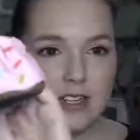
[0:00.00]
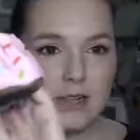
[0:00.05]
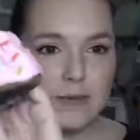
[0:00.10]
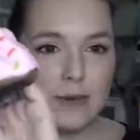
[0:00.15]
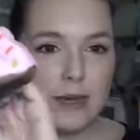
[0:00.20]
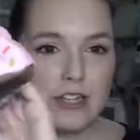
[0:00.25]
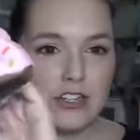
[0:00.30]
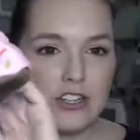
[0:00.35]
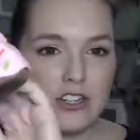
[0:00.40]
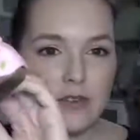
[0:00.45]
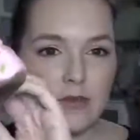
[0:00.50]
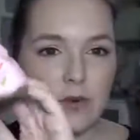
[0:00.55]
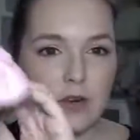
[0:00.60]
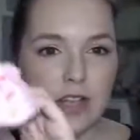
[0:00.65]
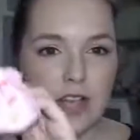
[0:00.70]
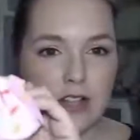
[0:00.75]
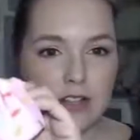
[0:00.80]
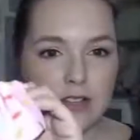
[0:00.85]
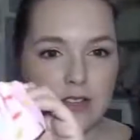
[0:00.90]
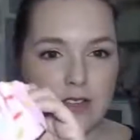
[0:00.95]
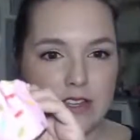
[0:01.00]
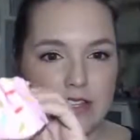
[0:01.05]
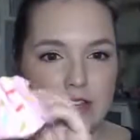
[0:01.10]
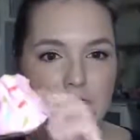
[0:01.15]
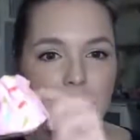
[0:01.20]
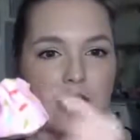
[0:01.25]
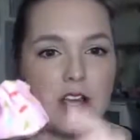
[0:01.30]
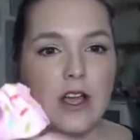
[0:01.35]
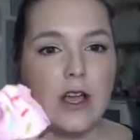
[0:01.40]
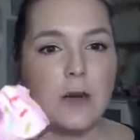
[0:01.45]
of depiction of what color these
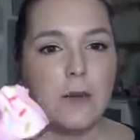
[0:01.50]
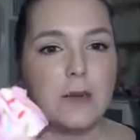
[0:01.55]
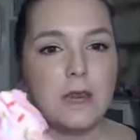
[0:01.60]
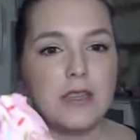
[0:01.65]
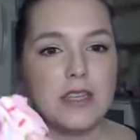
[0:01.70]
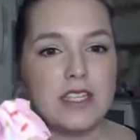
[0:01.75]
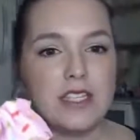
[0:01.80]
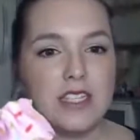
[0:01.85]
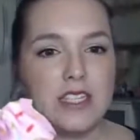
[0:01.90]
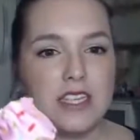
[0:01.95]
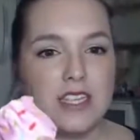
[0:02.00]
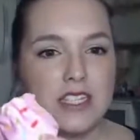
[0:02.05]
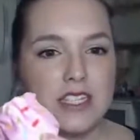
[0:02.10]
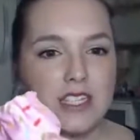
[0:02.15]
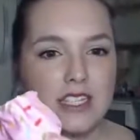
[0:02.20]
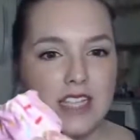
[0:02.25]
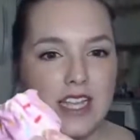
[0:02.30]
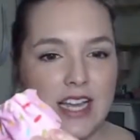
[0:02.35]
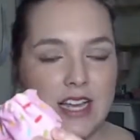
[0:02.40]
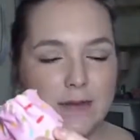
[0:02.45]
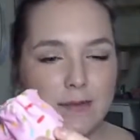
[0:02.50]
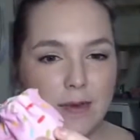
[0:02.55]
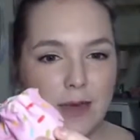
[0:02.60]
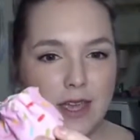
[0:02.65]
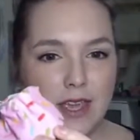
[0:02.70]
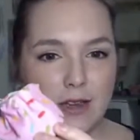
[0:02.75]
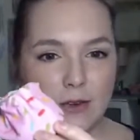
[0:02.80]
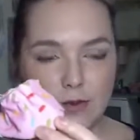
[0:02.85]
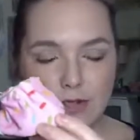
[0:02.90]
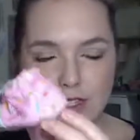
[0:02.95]
are. But this is light
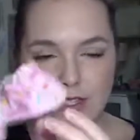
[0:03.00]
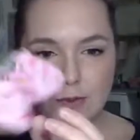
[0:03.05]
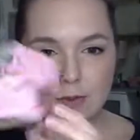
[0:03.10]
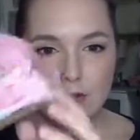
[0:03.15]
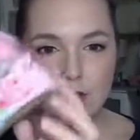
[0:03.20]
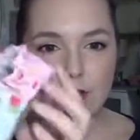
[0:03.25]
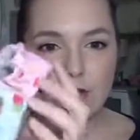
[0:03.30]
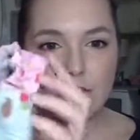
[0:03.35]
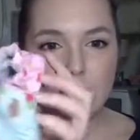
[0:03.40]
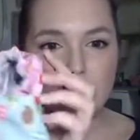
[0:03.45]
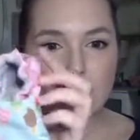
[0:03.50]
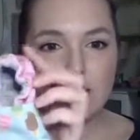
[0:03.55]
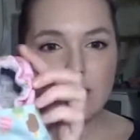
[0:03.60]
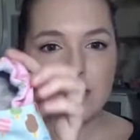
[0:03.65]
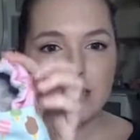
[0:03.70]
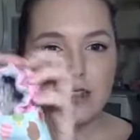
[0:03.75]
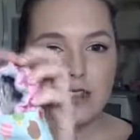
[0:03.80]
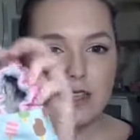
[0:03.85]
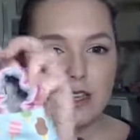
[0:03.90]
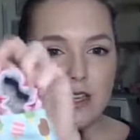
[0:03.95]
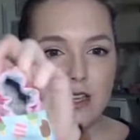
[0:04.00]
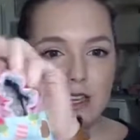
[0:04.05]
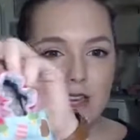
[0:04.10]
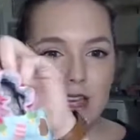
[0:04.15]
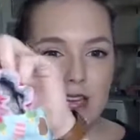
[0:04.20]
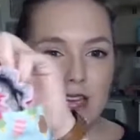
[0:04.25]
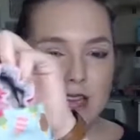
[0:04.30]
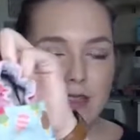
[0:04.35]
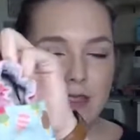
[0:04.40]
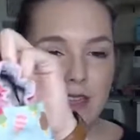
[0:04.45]
pink with sprinkles
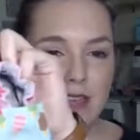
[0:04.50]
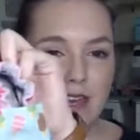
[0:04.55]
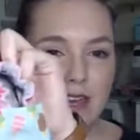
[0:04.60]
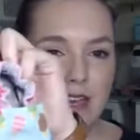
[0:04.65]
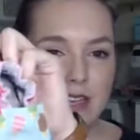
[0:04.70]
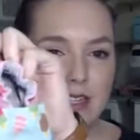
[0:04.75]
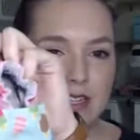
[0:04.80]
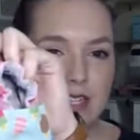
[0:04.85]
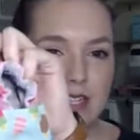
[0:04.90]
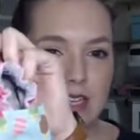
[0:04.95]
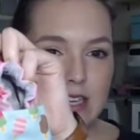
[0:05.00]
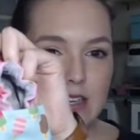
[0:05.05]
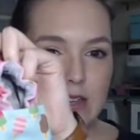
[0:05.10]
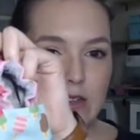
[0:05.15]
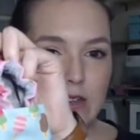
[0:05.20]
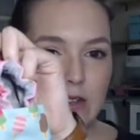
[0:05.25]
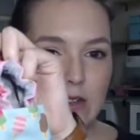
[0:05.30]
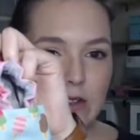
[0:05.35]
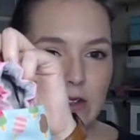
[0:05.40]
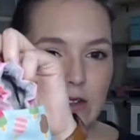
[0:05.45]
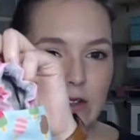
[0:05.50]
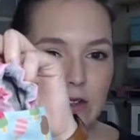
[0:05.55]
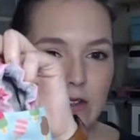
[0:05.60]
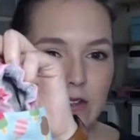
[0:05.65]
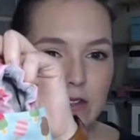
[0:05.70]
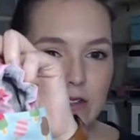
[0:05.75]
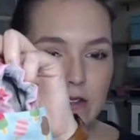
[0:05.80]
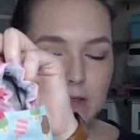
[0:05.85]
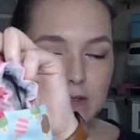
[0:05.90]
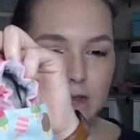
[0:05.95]
and then a
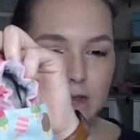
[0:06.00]
teal